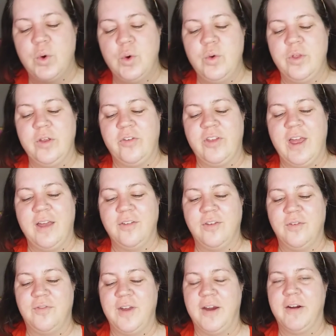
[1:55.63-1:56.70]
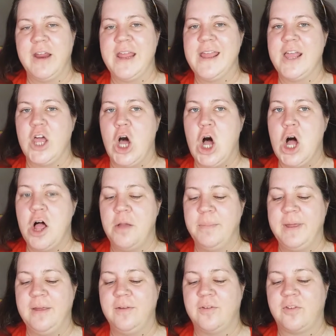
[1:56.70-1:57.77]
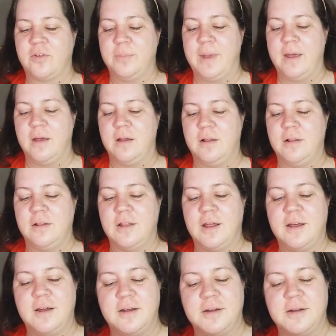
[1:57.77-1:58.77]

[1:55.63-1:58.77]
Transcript: Ooh, this has a very calming smell.